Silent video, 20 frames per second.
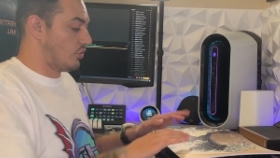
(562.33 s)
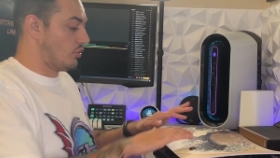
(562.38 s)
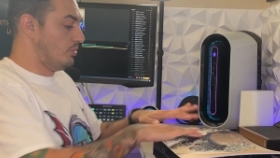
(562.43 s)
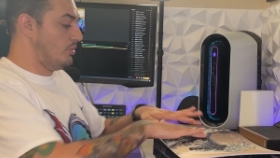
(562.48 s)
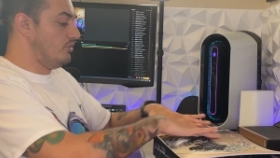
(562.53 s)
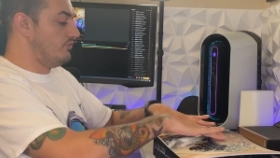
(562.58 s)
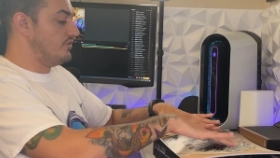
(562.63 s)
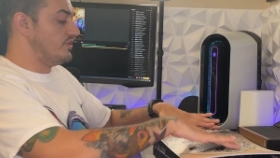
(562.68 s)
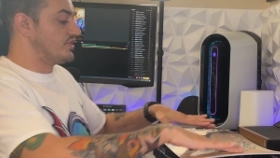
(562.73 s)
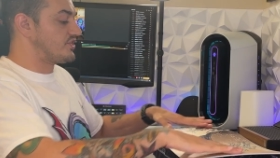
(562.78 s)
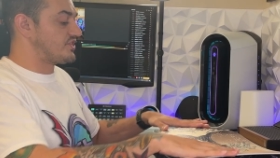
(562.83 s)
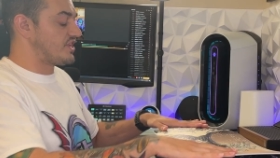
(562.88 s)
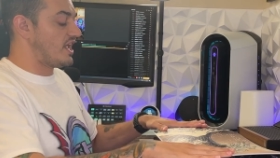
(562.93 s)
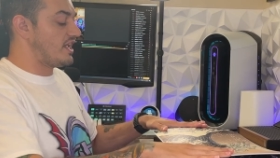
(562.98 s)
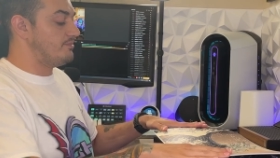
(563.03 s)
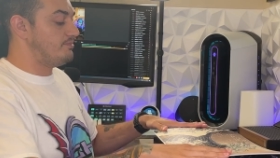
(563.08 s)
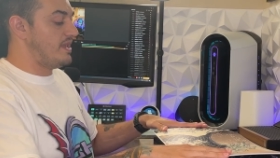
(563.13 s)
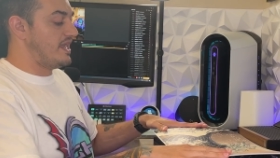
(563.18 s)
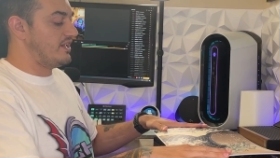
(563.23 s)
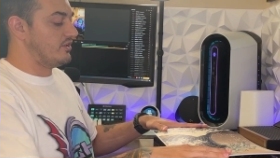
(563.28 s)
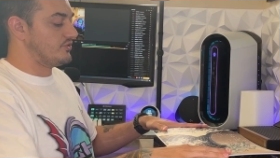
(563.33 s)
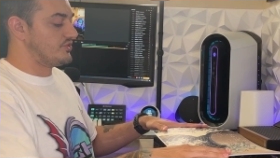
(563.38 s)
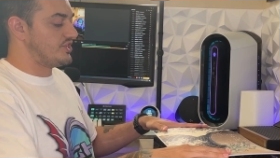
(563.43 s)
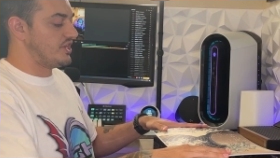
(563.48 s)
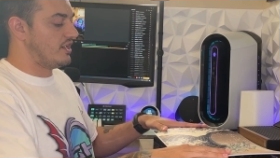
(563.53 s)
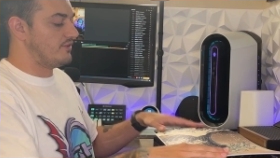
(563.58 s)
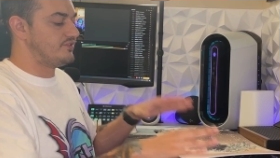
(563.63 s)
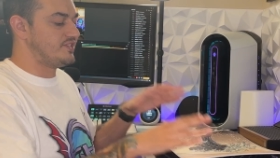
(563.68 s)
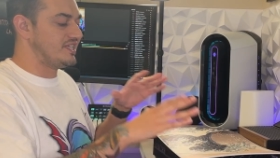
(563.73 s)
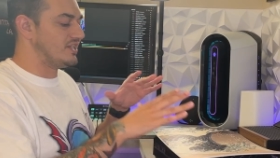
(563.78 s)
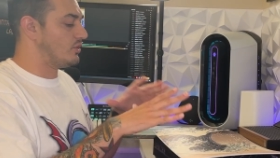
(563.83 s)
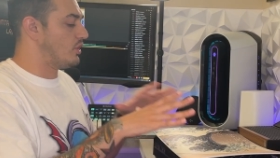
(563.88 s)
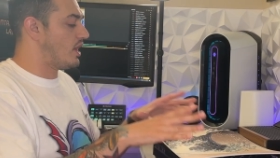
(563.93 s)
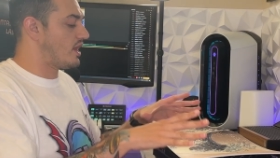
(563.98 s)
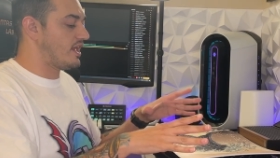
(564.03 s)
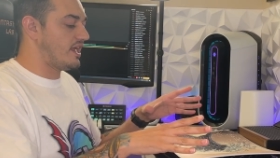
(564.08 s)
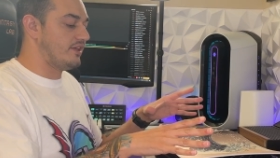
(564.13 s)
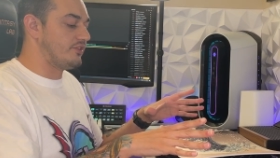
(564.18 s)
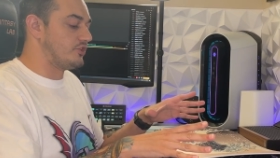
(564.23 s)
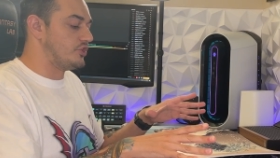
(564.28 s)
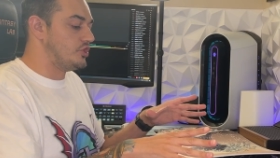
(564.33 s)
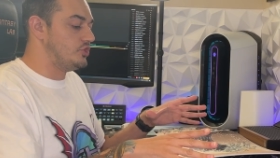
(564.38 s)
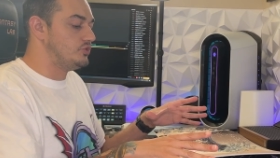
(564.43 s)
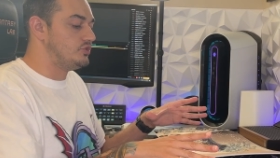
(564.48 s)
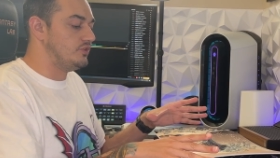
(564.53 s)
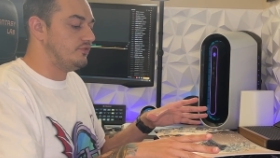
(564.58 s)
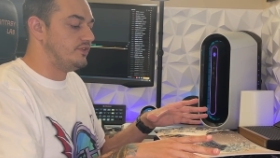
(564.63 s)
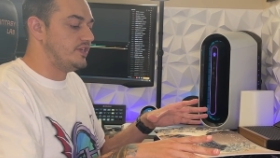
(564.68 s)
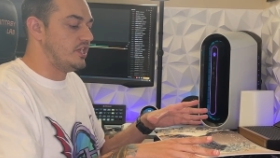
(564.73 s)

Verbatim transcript: removing the side panels here, I've seen a lot of other YouTube